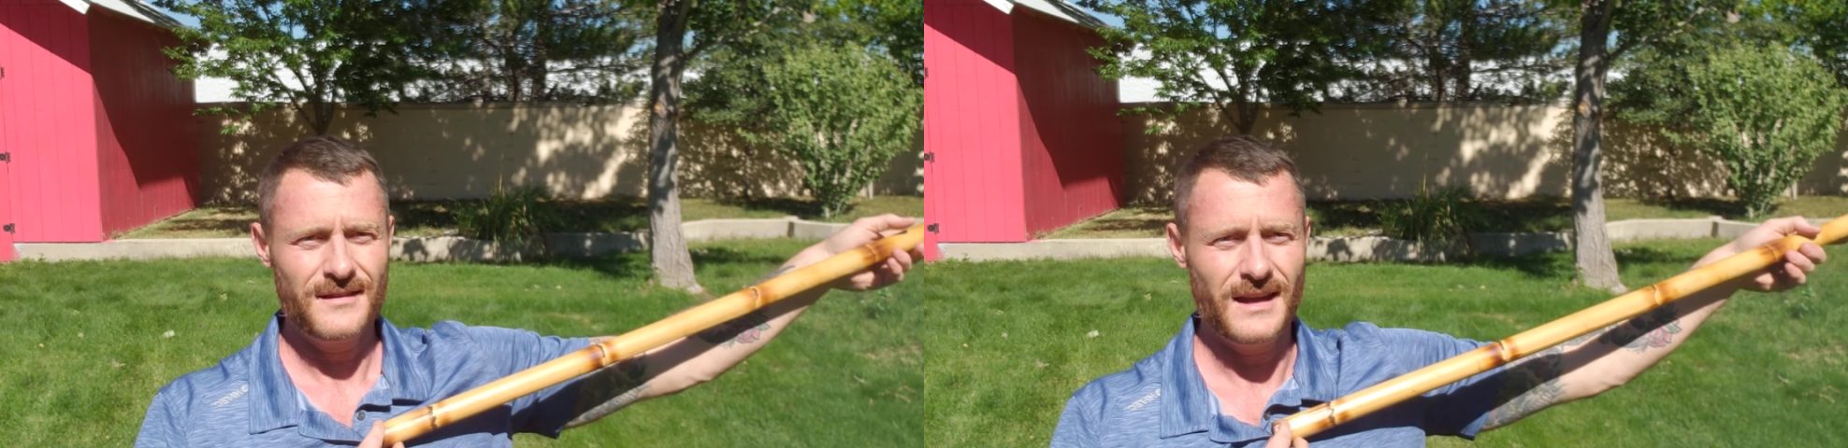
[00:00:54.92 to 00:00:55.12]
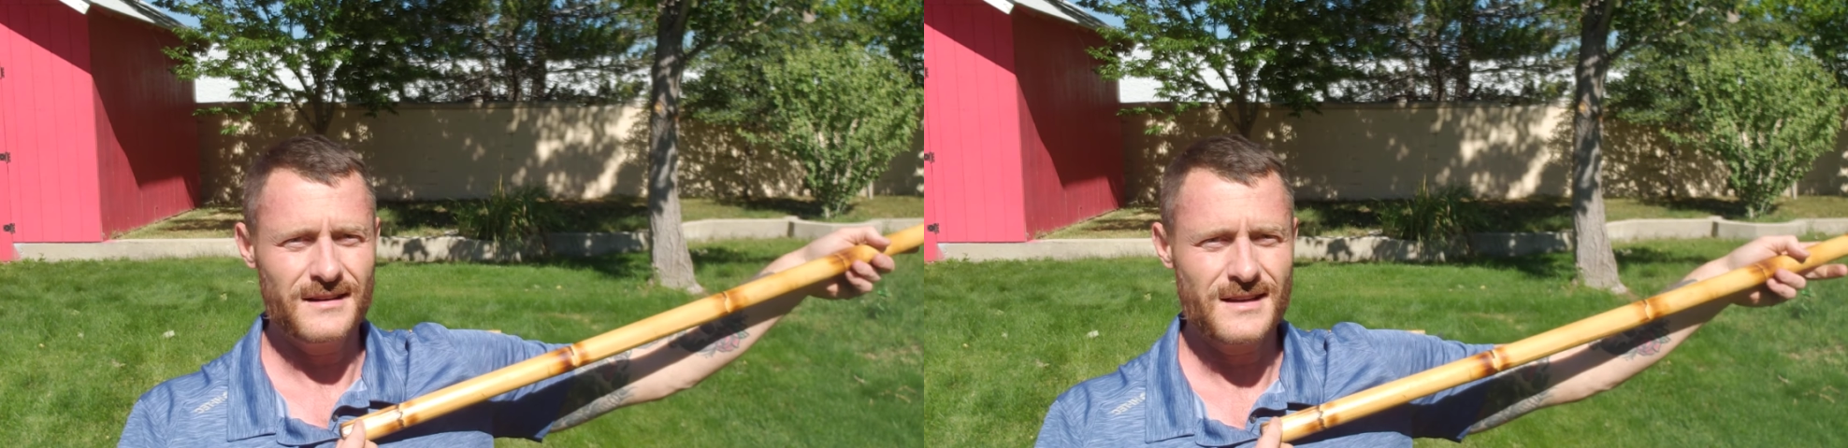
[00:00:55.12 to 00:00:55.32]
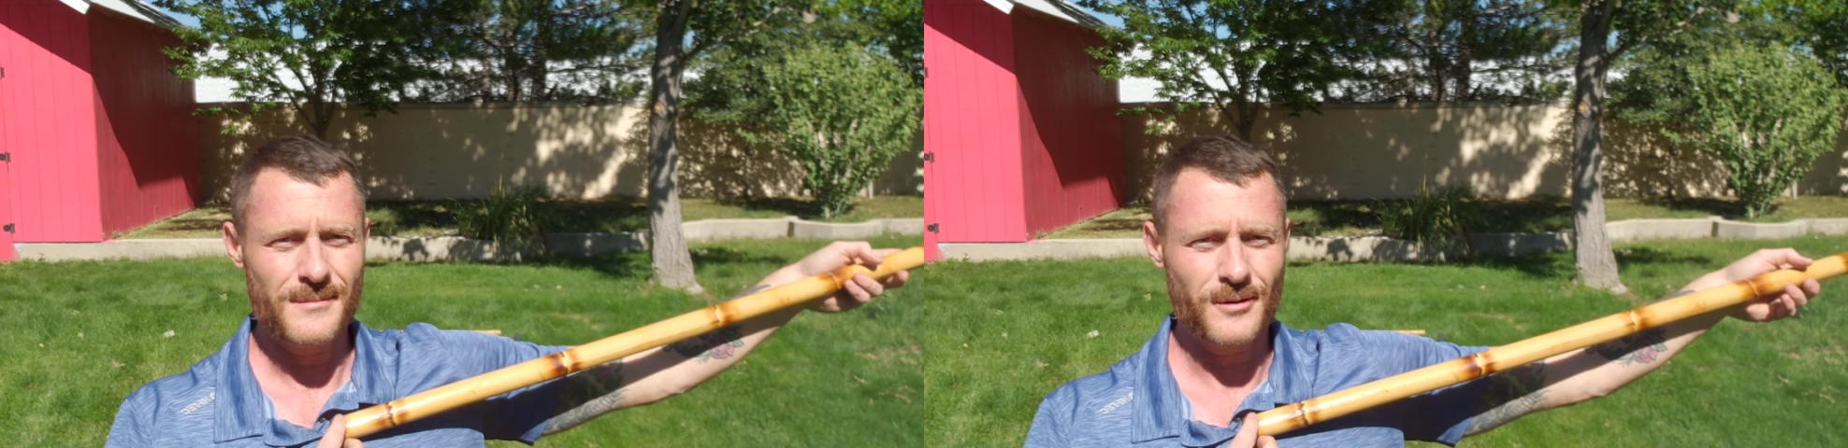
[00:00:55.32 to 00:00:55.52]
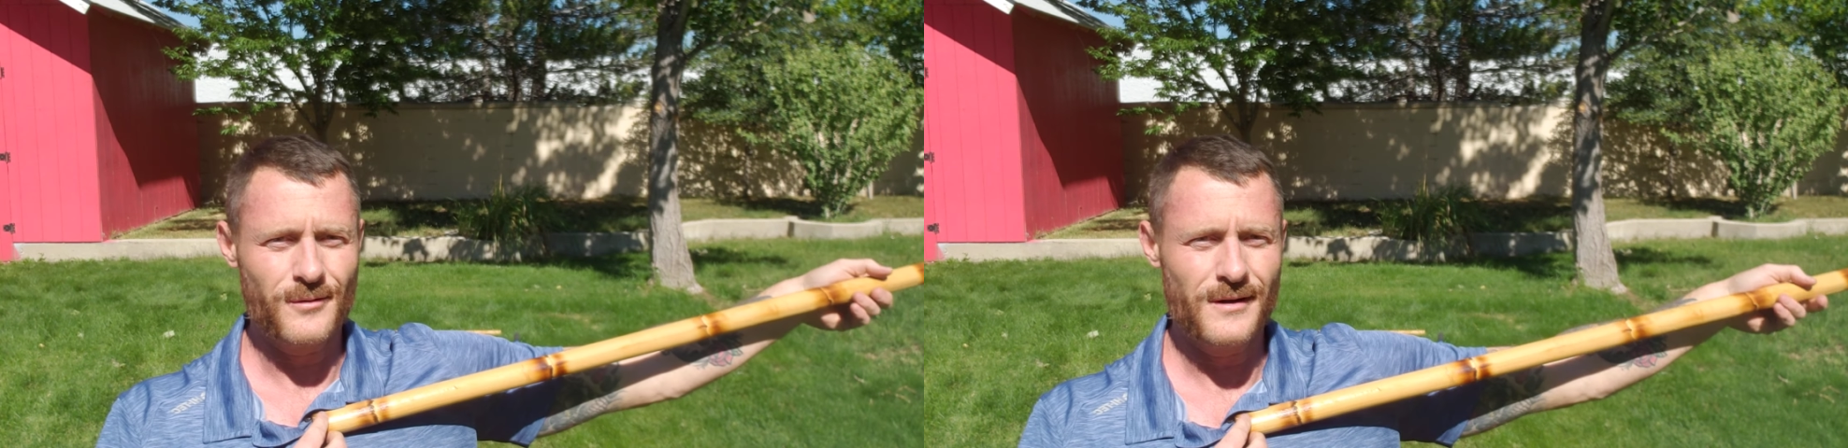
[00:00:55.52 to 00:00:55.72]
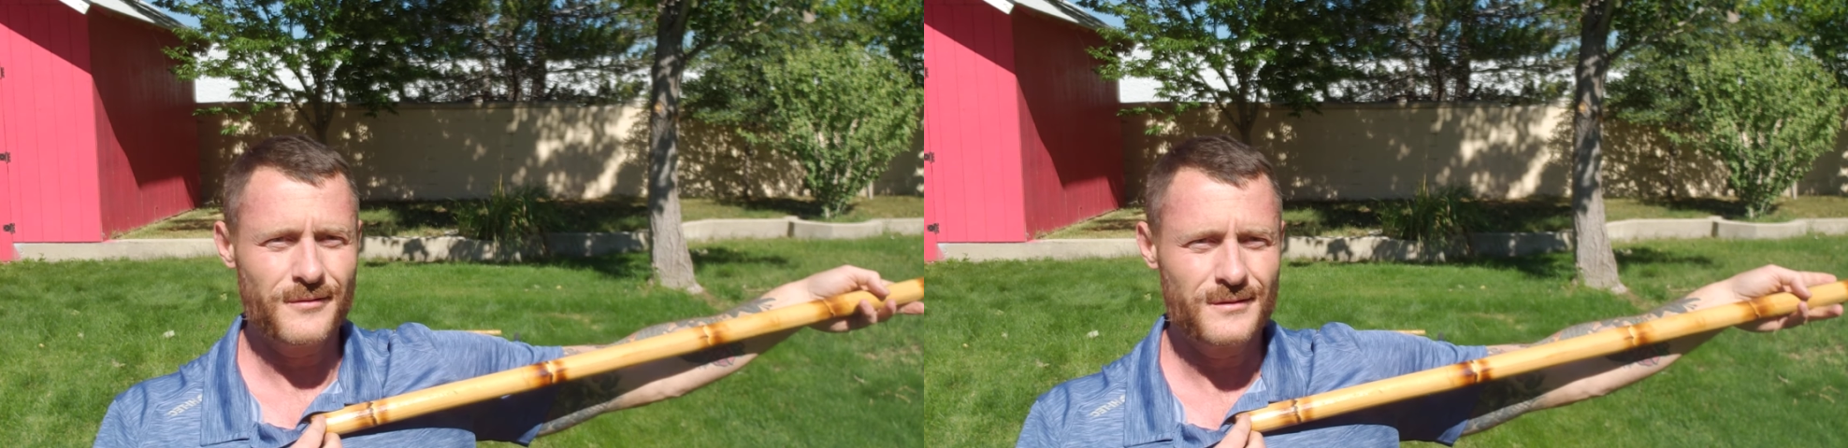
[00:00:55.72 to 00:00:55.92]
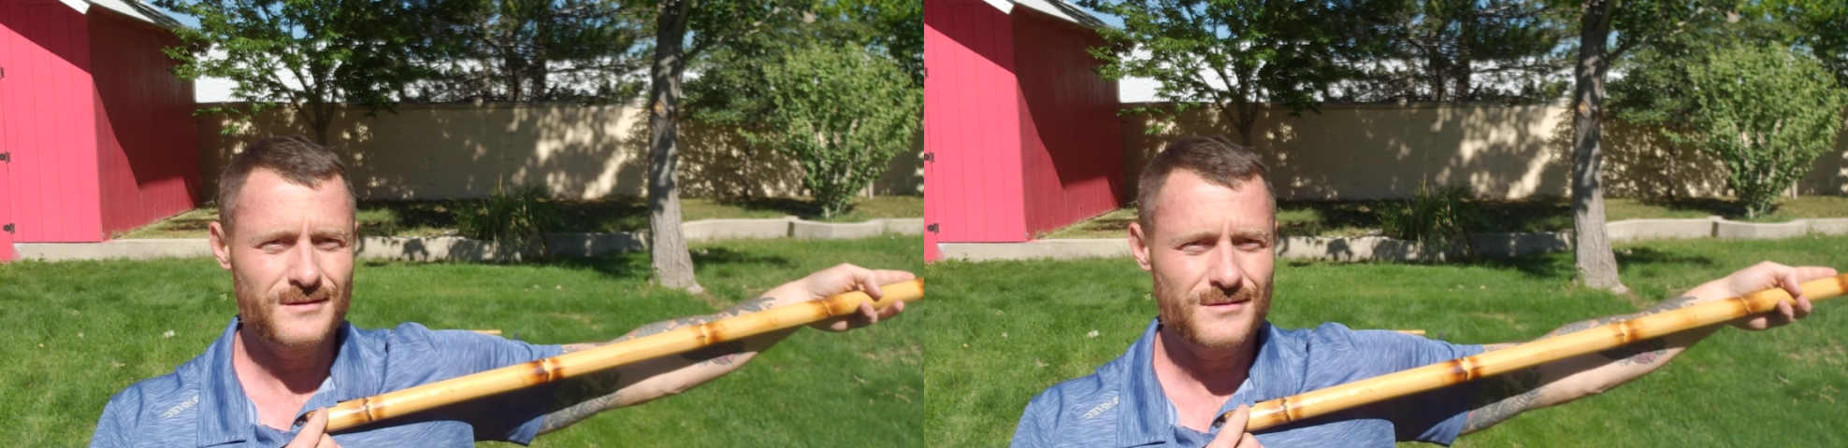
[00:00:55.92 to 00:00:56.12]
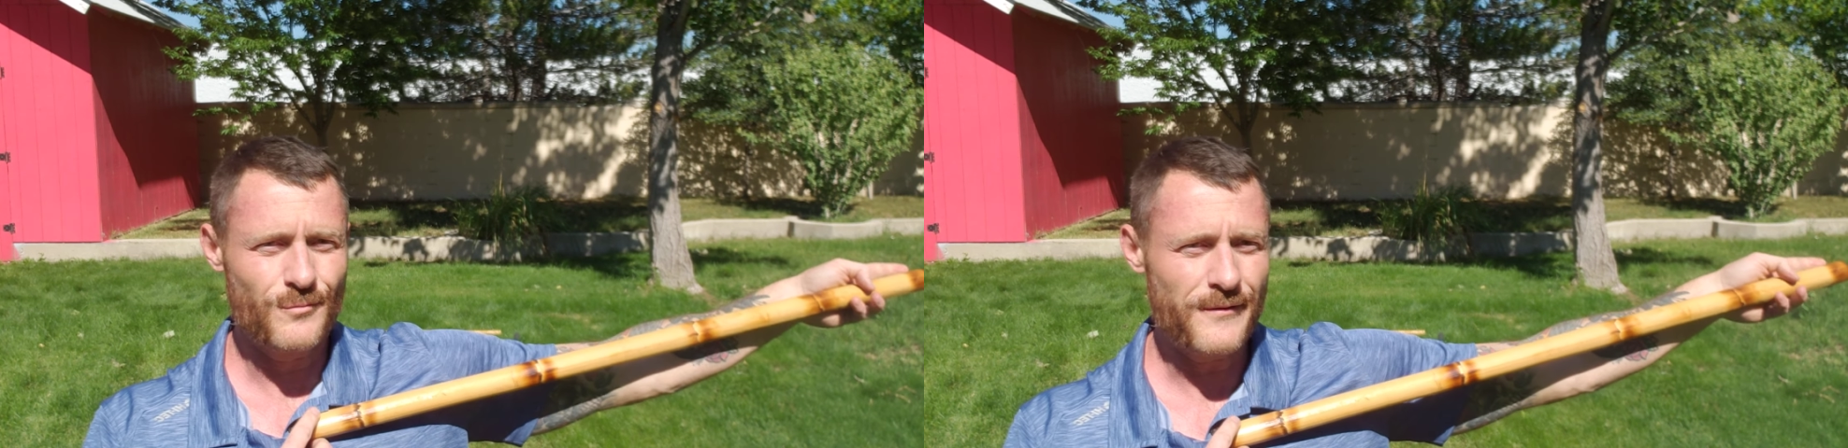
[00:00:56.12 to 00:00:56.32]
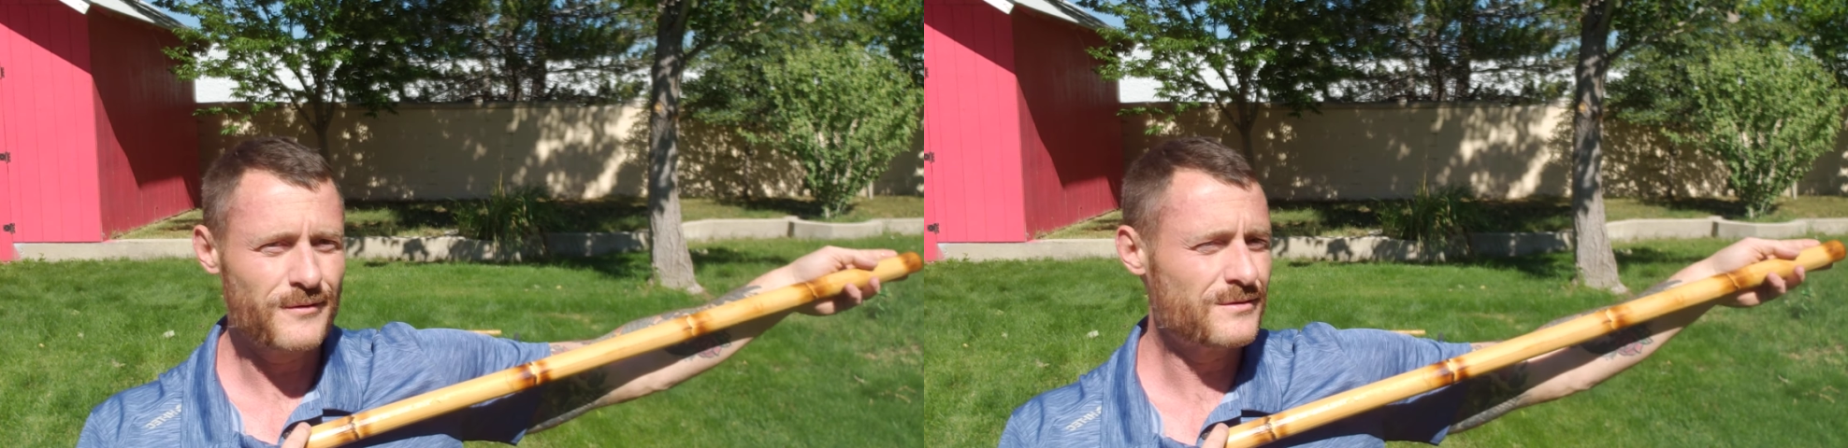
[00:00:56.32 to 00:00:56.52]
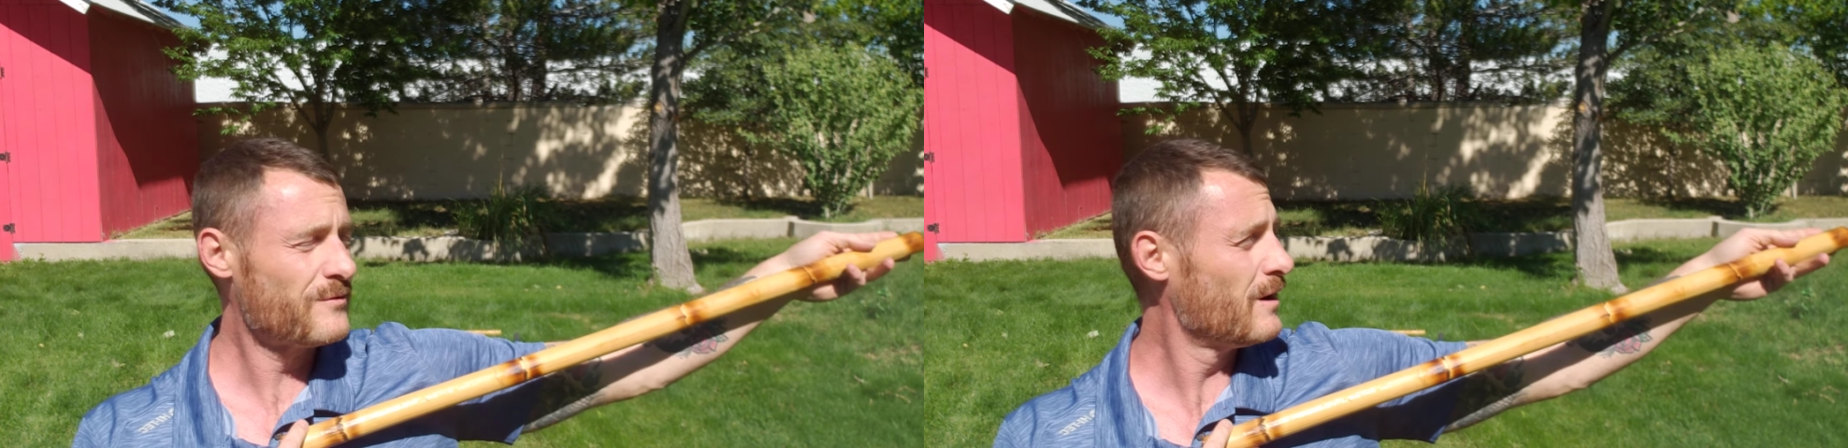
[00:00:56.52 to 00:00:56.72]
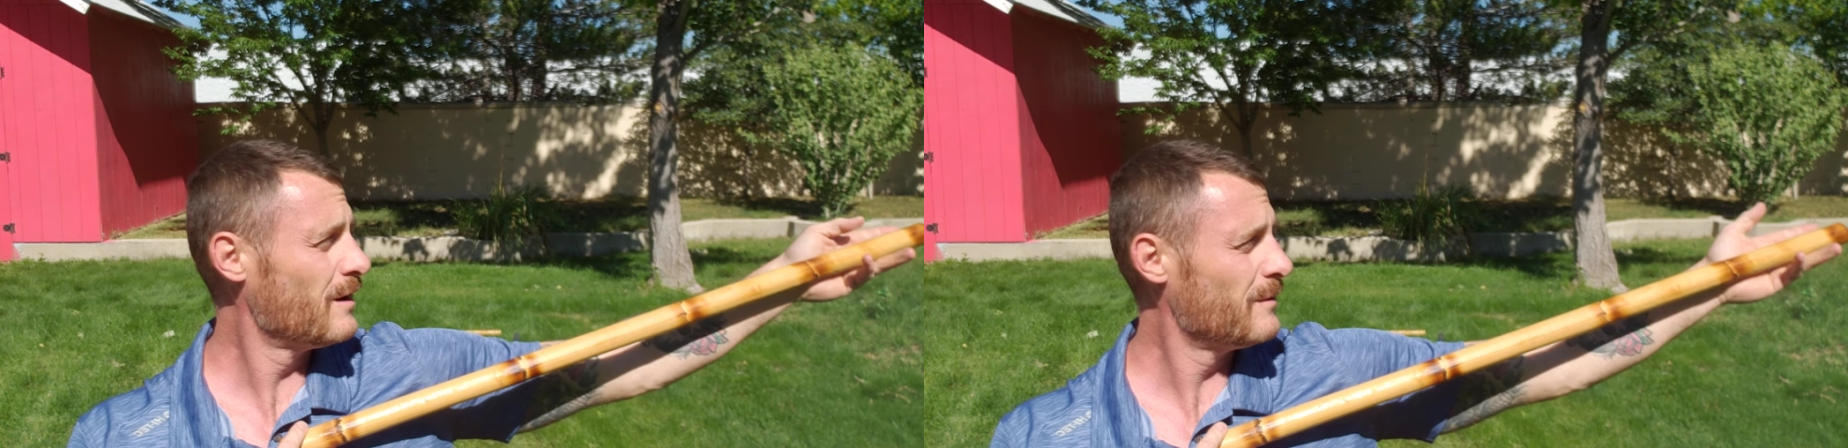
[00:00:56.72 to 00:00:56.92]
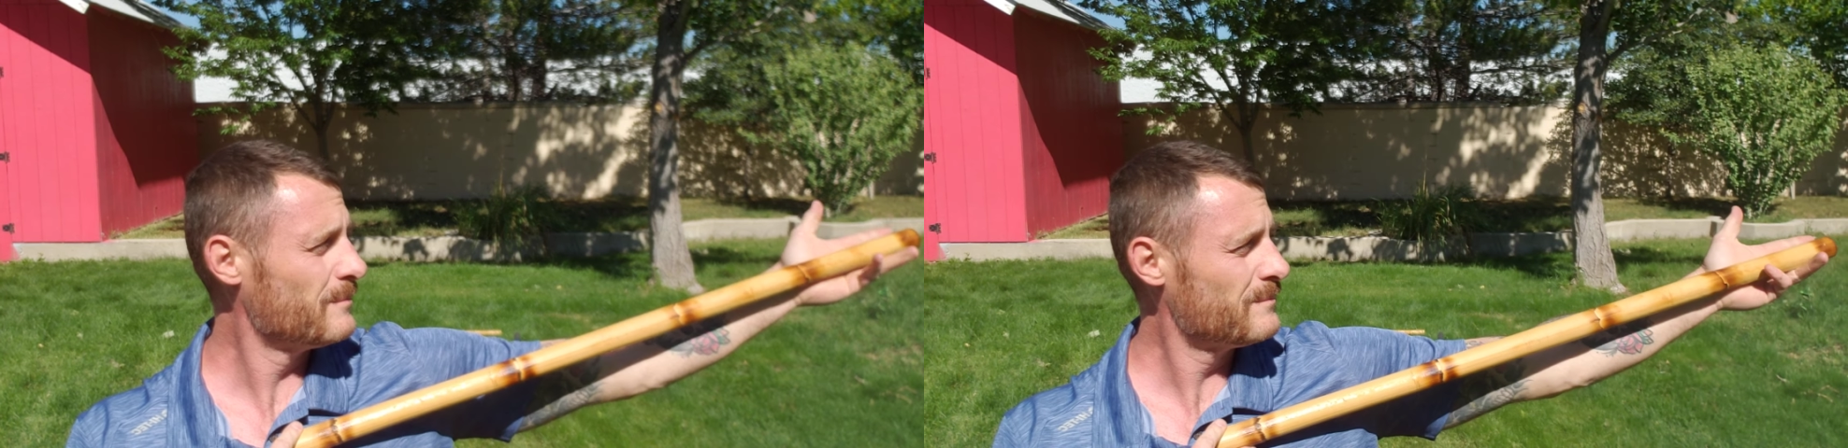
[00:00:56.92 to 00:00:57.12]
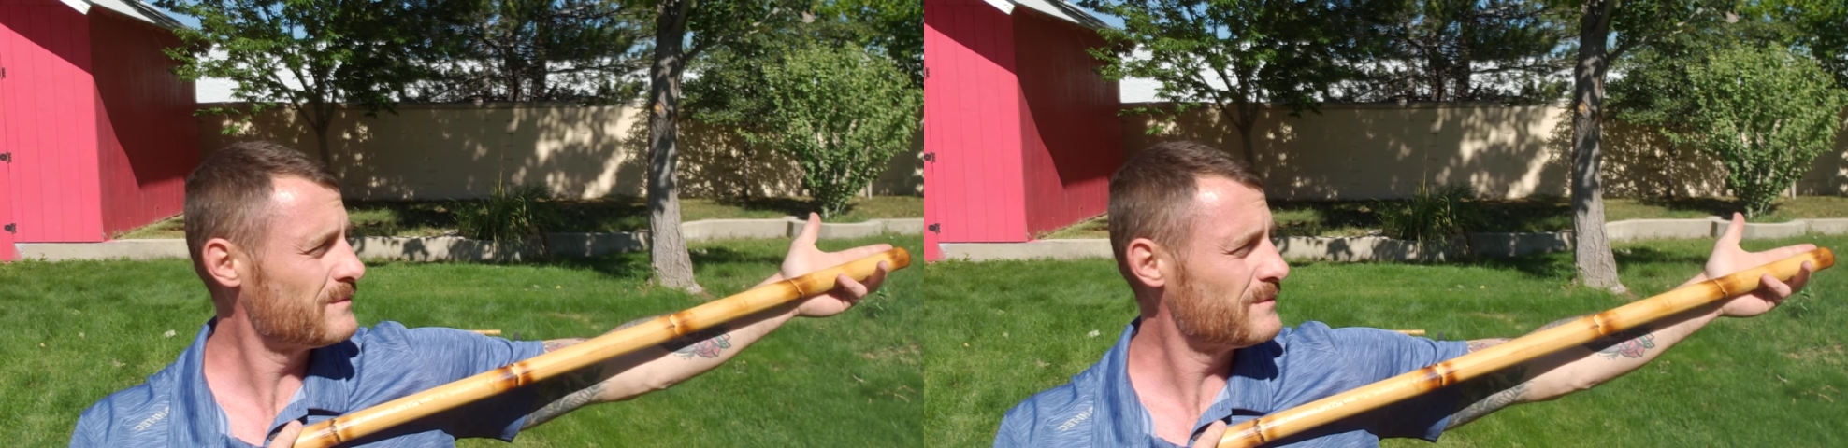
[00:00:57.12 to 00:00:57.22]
anatomical reference from